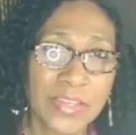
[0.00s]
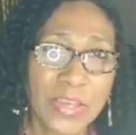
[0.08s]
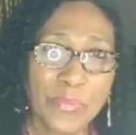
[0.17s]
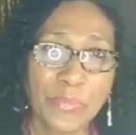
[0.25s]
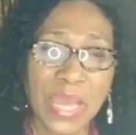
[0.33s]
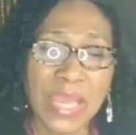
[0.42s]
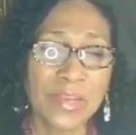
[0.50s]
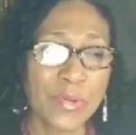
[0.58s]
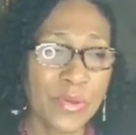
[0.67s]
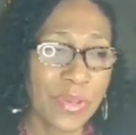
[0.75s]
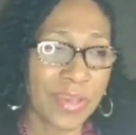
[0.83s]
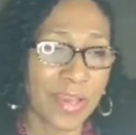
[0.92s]
But I
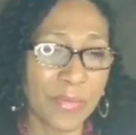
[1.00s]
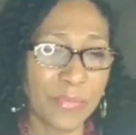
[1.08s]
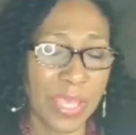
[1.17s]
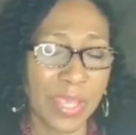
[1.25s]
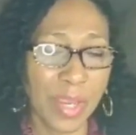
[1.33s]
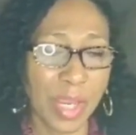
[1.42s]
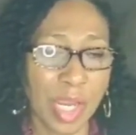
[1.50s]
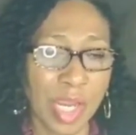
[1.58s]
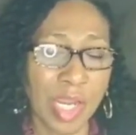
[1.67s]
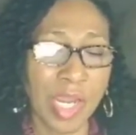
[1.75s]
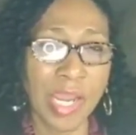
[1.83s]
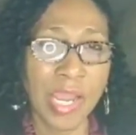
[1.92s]
don't come
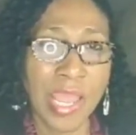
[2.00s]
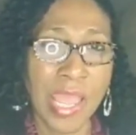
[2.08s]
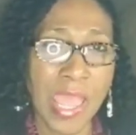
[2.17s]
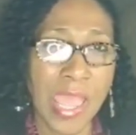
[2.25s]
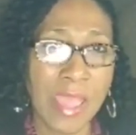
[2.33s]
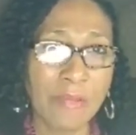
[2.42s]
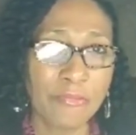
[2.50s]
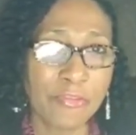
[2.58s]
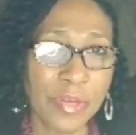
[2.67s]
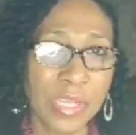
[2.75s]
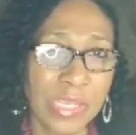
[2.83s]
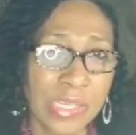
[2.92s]
here
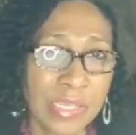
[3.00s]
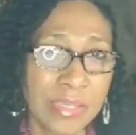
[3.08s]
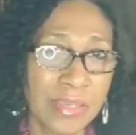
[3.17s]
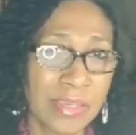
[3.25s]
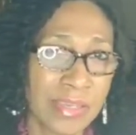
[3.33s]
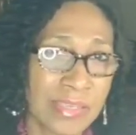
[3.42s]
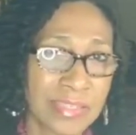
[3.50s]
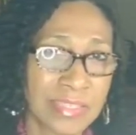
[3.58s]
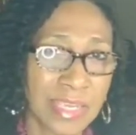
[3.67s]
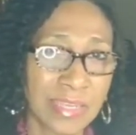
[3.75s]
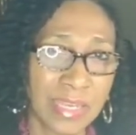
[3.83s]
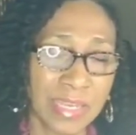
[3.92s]
every
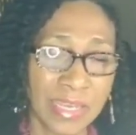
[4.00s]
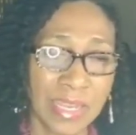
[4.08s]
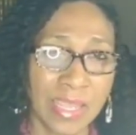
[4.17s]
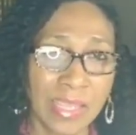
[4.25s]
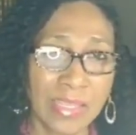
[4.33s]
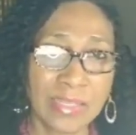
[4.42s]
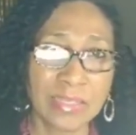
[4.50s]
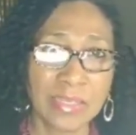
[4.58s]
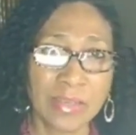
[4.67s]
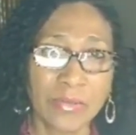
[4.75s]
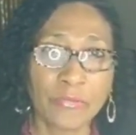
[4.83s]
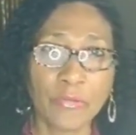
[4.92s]
Sunday night
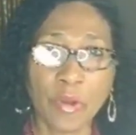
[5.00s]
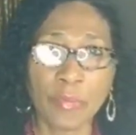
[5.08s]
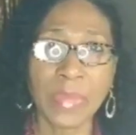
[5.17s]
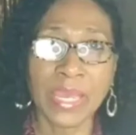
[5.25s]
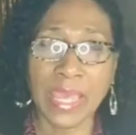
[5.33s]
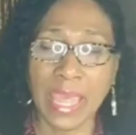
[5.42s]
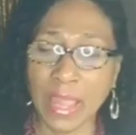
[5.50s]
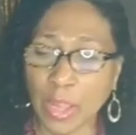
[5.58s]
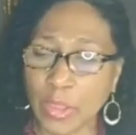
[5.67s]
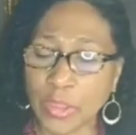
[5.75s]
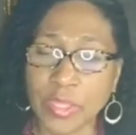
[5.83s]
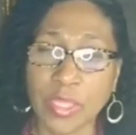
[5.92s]
for my
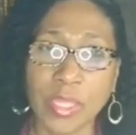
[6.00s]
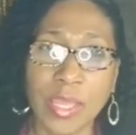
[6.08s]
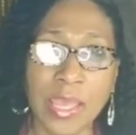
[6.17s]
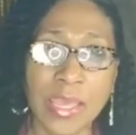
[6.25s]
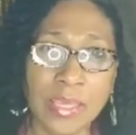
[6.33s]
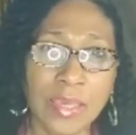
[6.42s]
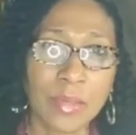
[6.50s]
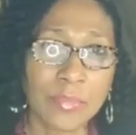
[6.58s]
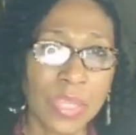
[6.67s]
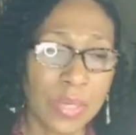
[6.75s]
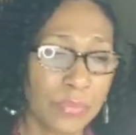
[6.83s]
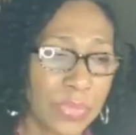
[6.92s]
health. I come
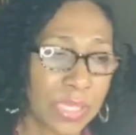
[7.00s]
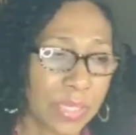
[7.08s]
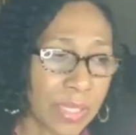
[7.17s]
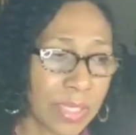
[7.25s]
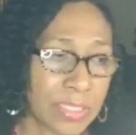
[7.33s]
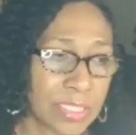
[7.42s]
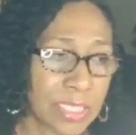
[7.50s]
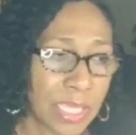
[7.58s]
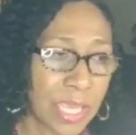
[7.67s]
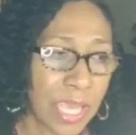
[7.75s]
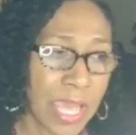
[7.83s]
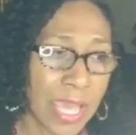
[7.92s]
here because
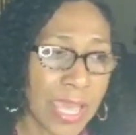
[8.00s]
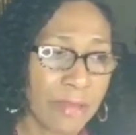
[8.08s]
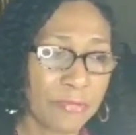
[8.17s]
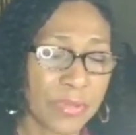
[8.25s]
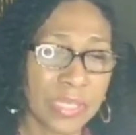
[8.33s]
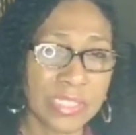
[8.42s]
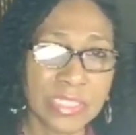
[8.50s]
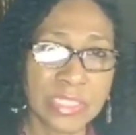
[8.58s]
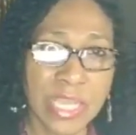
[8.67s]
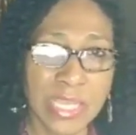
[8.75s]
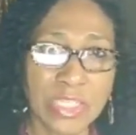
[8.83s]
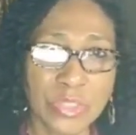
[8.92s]
I have a
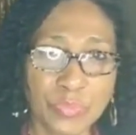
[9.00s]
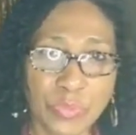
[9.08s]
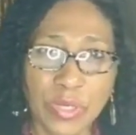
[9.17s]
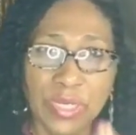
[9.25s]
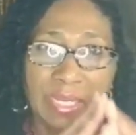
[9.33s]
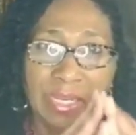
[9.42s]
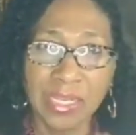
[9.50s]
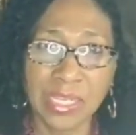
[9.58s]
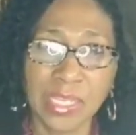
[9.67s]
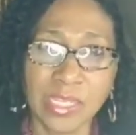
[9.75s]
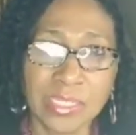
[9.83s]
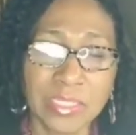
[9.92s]
desperate
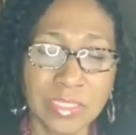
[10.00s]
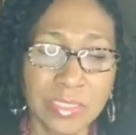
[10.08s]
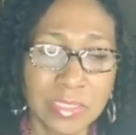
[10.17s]
need.